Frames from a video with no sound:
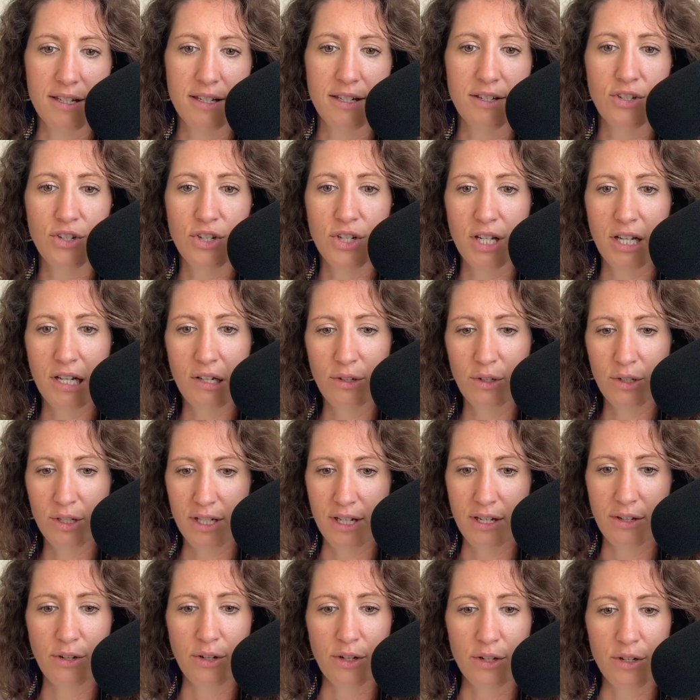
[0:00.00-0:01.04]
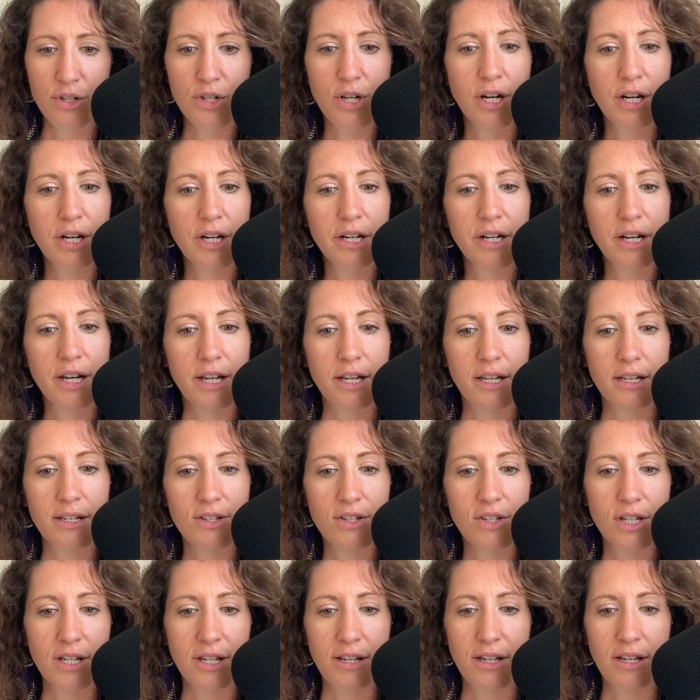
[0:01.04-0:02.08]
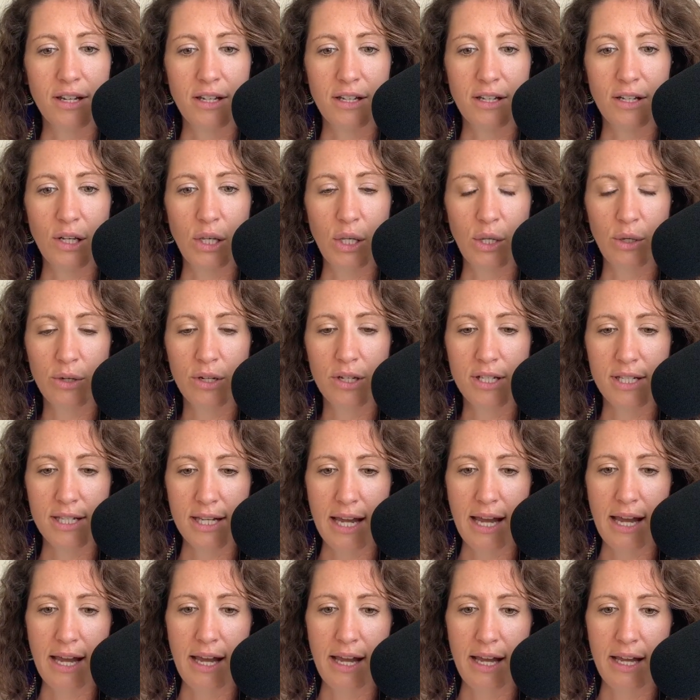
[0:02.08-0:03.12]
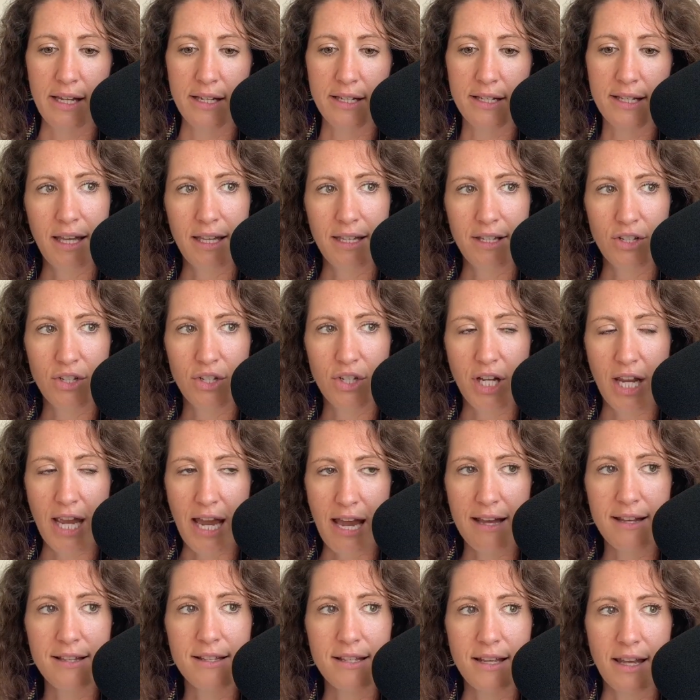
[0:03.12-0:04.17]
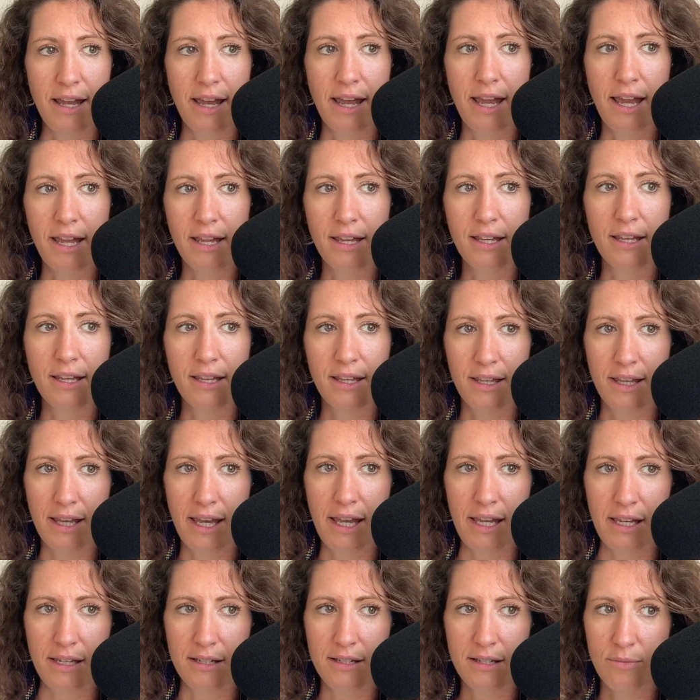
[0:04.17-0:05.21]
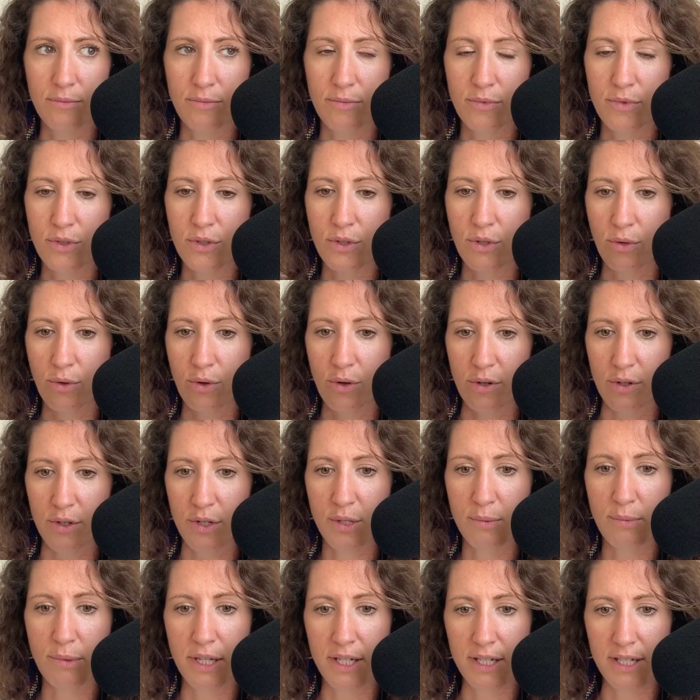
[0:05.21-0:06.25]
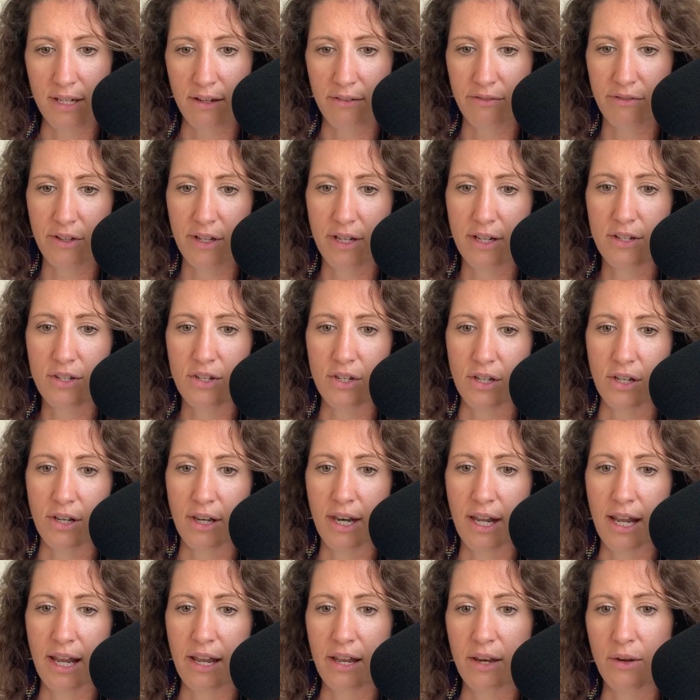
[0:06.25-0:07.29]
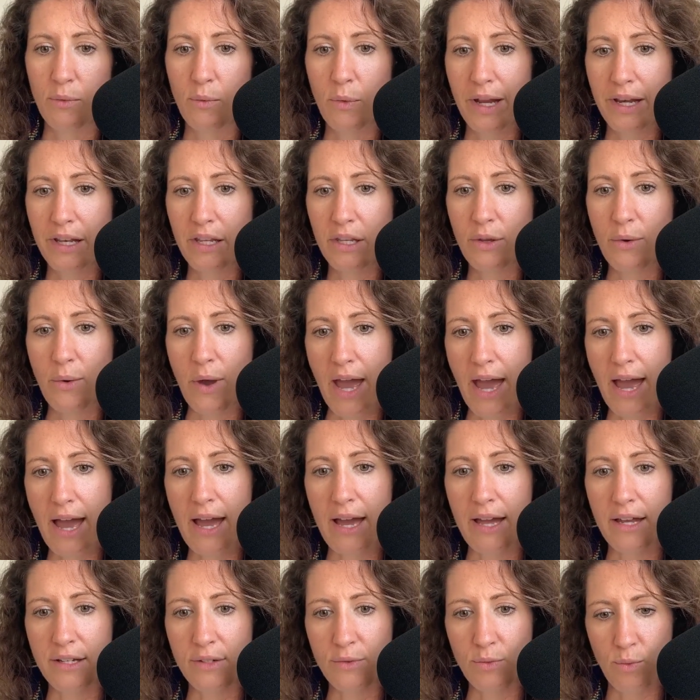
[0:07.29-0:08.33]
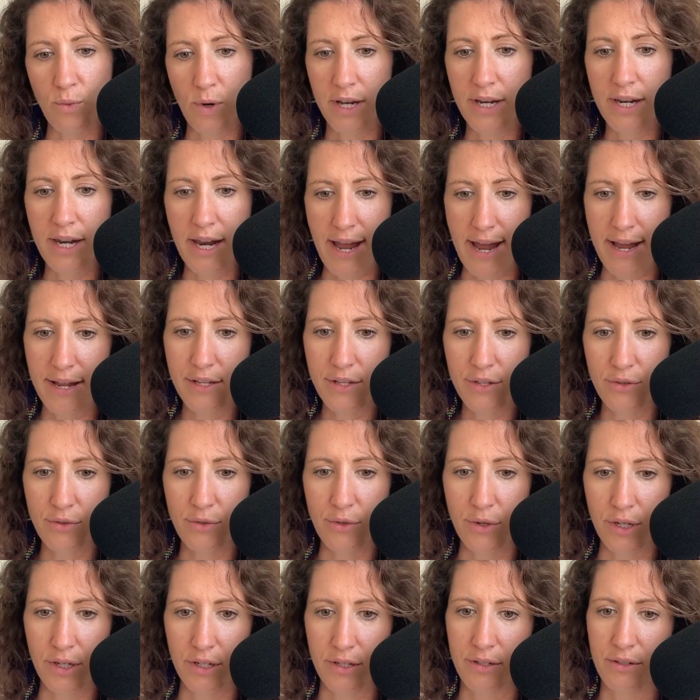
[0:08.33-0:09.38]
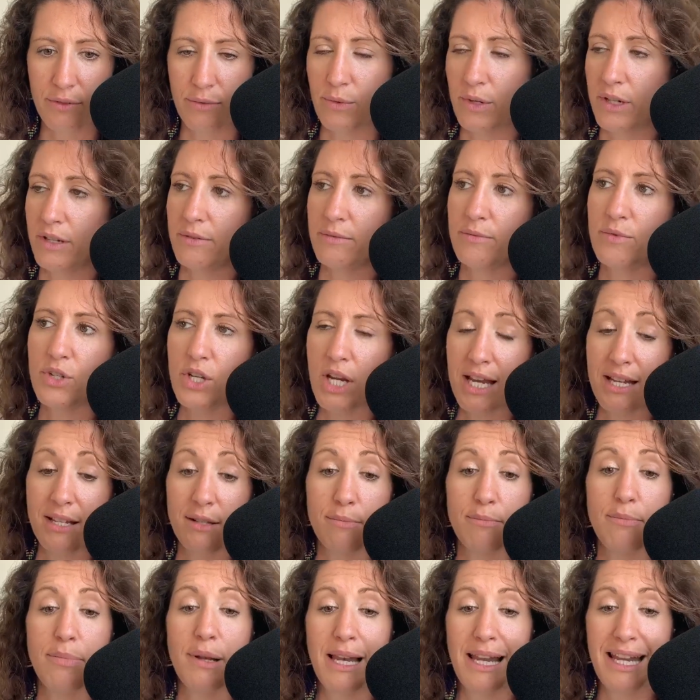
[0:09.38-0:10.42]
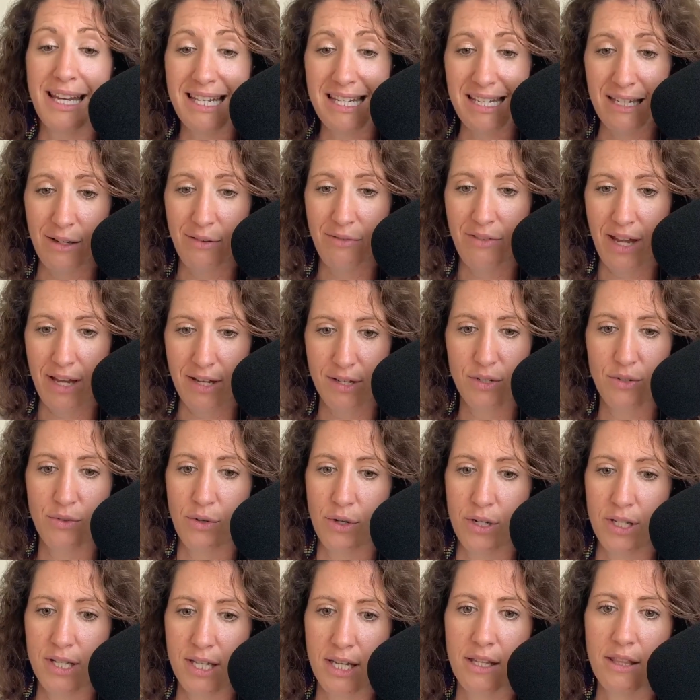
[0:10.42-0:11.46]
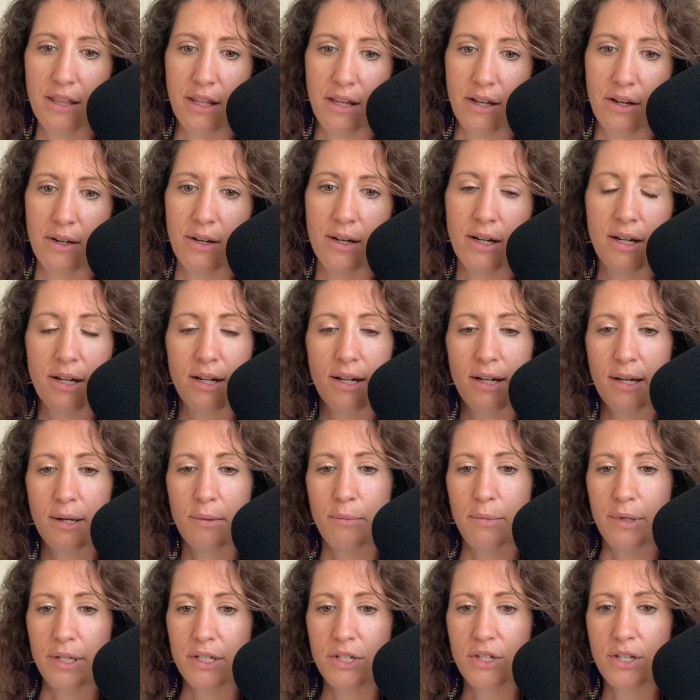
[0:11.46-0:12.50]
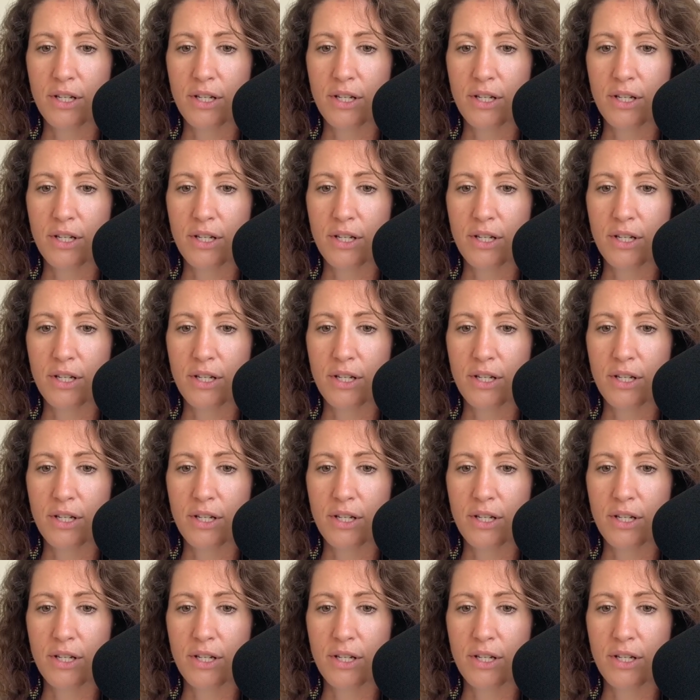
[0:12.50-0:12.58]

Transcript: she looked at her chart and she has a hanging gate to her split definition. And when you add one asteroid, well, she has plenty of asteroids in there, but